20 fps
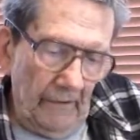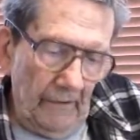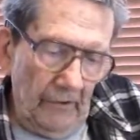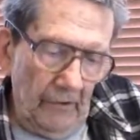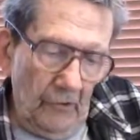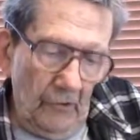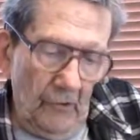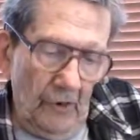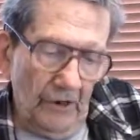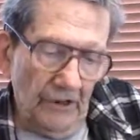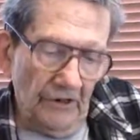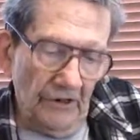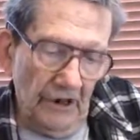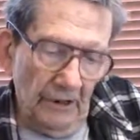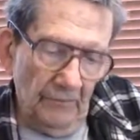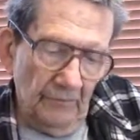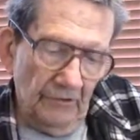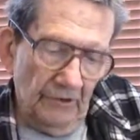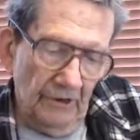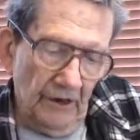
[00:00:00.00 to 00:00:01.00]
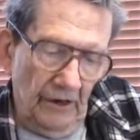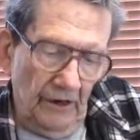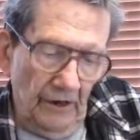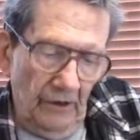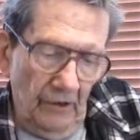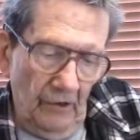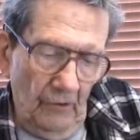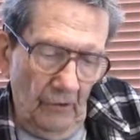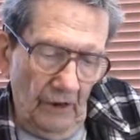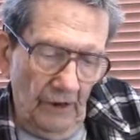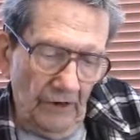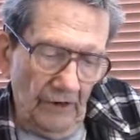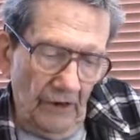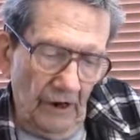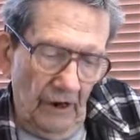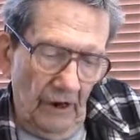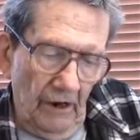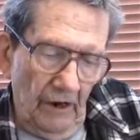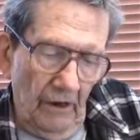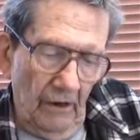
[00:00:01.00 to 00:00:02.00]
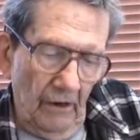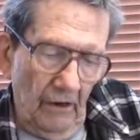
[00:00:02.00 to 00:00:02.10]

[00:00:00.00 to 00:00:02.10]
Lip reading: USMC, USA.